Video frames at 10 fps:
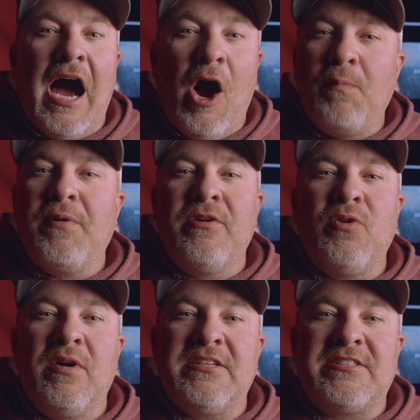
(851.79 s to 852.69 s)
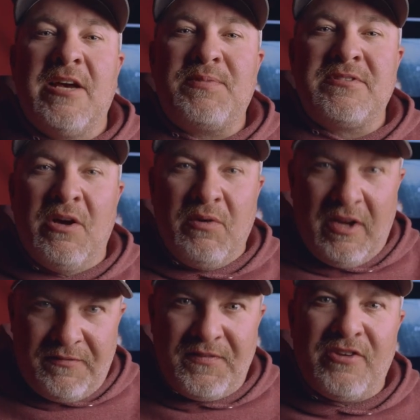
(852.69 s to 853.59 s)
I hope you enjoyed this episode
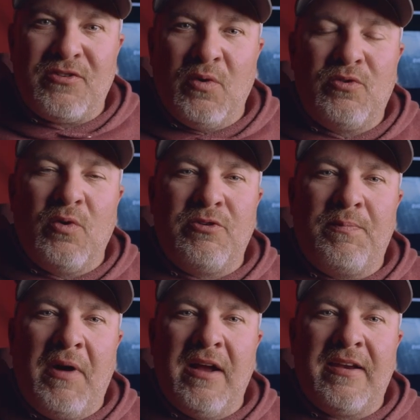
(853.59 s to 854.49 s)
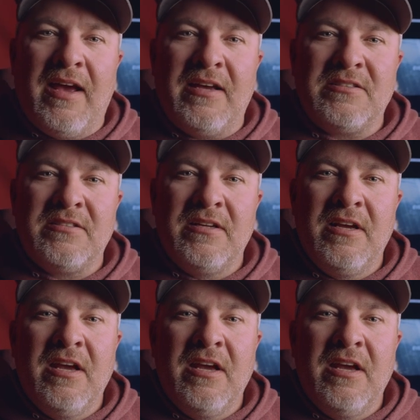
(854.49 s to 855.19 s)
of the Fish North Georgia podcast.